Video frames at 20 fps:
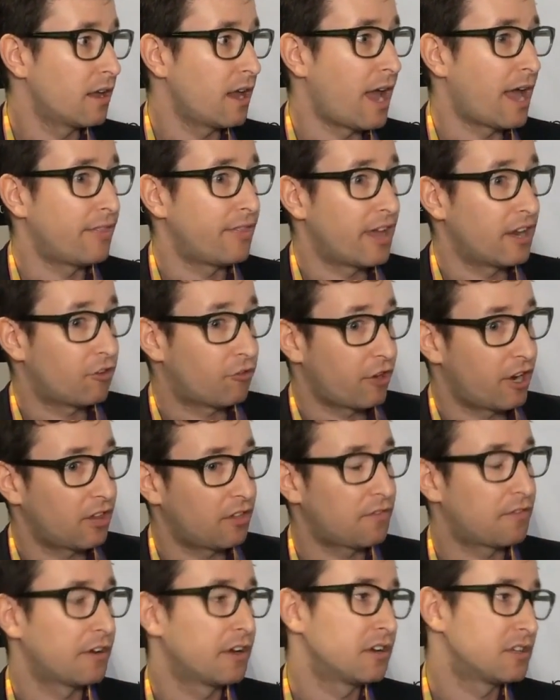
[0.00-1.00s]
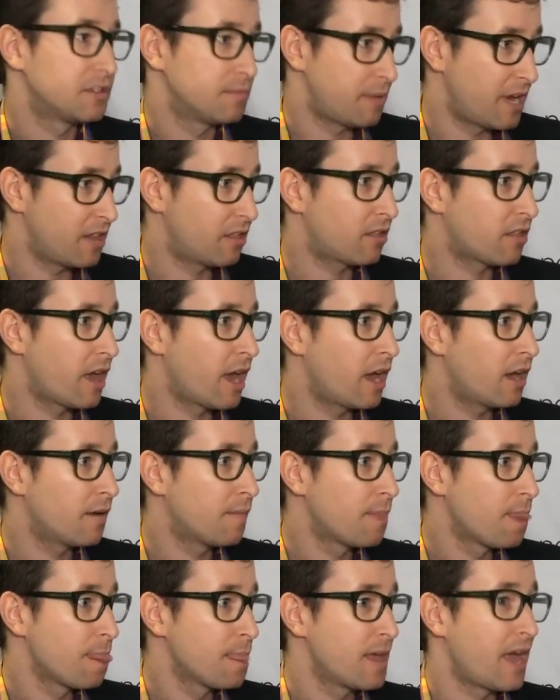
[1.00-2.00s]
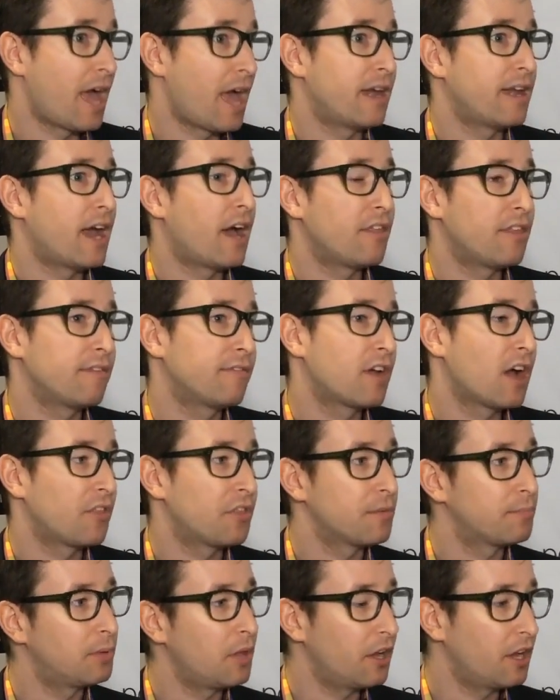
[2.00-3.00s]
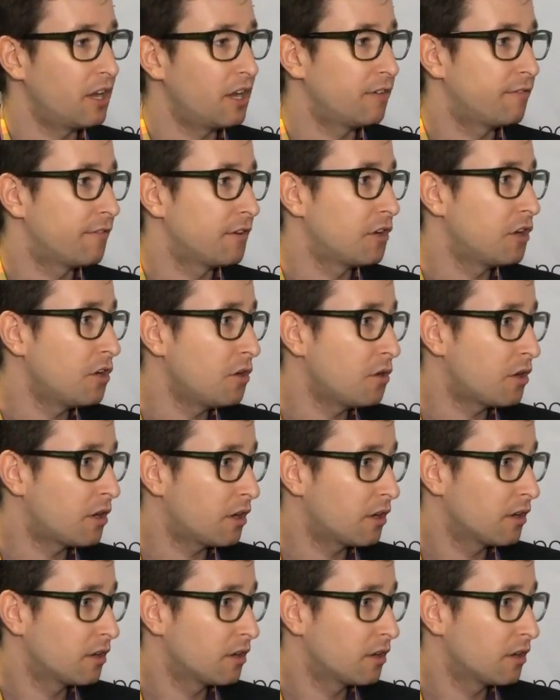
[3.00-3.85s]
and then transfer into baselight, and now they've got the plugin for Nuke.